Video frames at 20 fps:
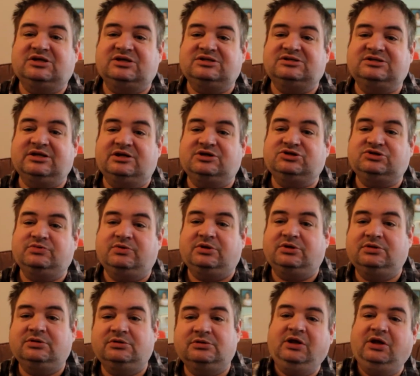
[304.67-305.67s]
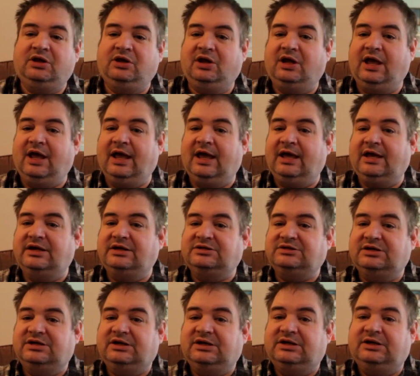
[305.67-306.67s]
consensual. And
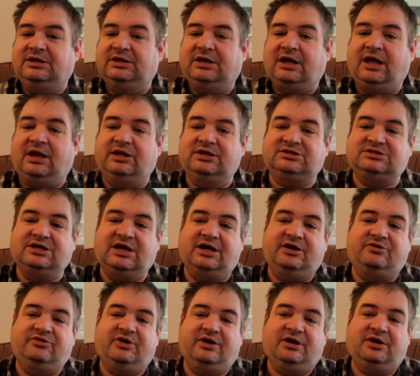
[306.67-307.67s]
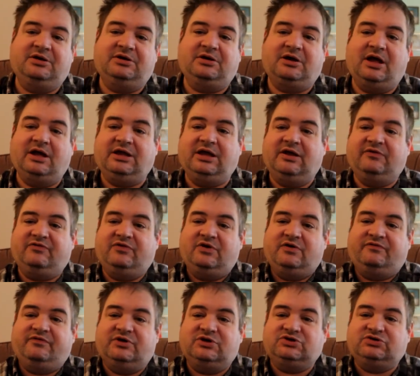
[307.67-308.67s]
uh, Alexandra, I gave
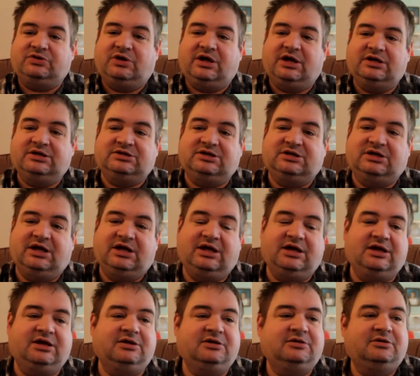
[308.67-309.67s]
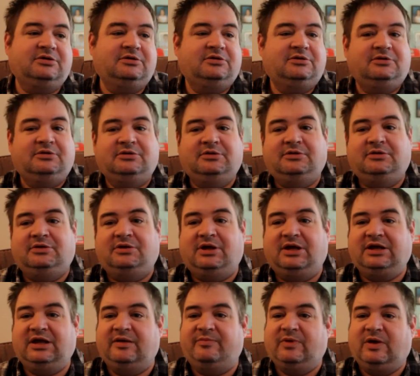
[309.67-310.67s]
her a virtual hug today.
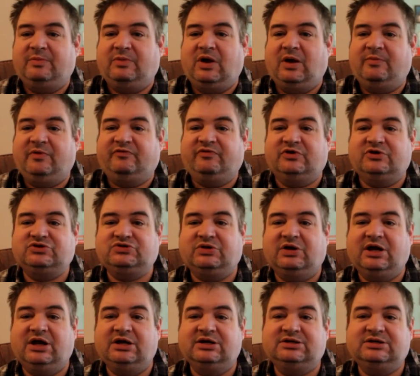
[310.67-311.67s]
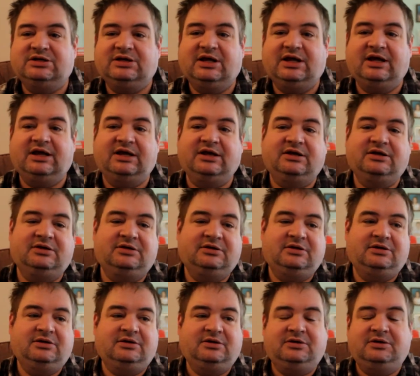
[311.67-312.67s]
I gave my mom a virtual hug today.
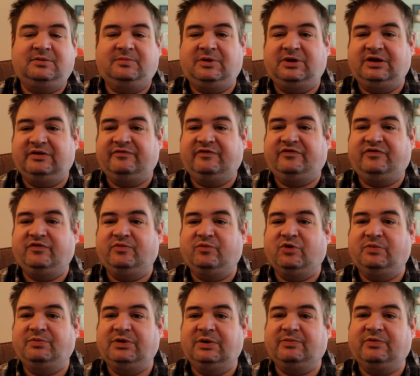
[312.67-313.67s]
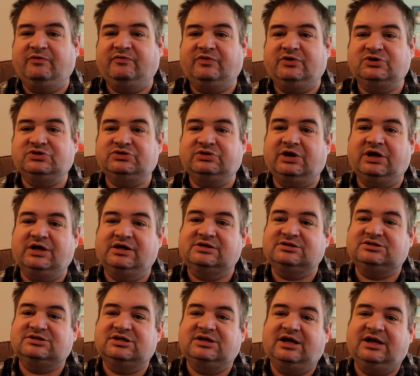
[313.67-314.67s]
I'm gonna give a few more people virtual
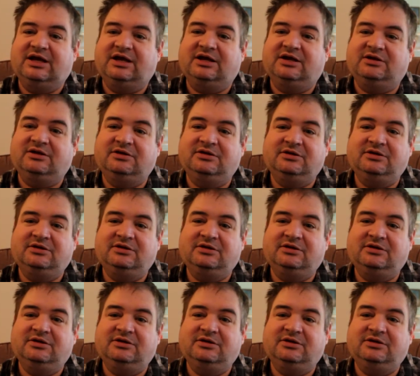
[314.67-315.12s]
hugs today.